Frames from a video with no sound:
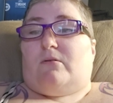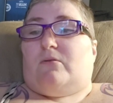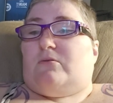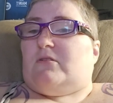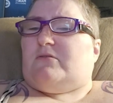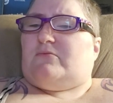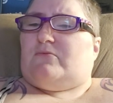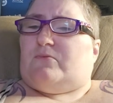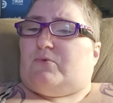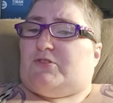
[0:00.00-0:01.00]
Or
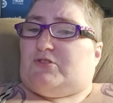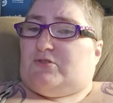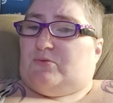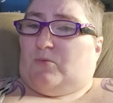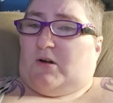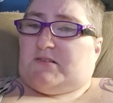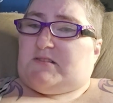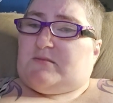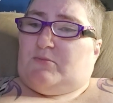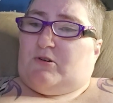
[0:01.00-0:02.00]
would you want
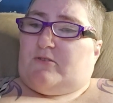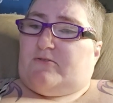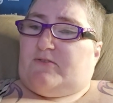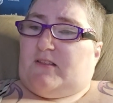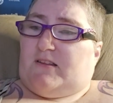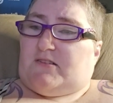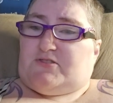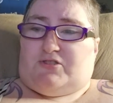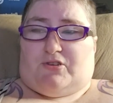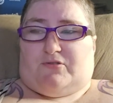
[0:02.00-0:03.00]
some more Phileas
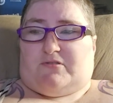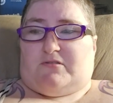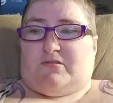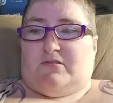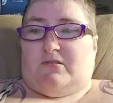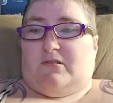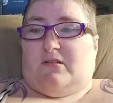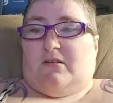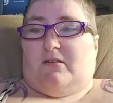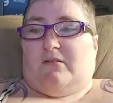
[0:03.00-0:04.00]
juice?
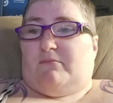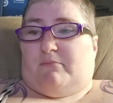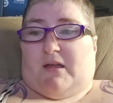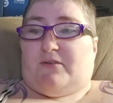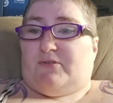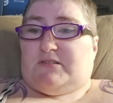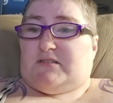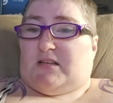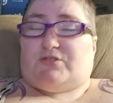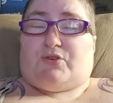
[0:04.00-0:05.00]
Menora
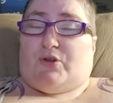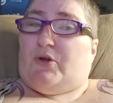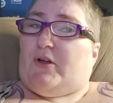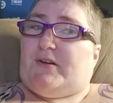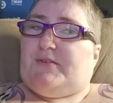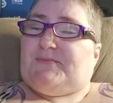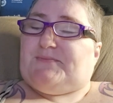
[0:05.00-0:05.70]
said you could."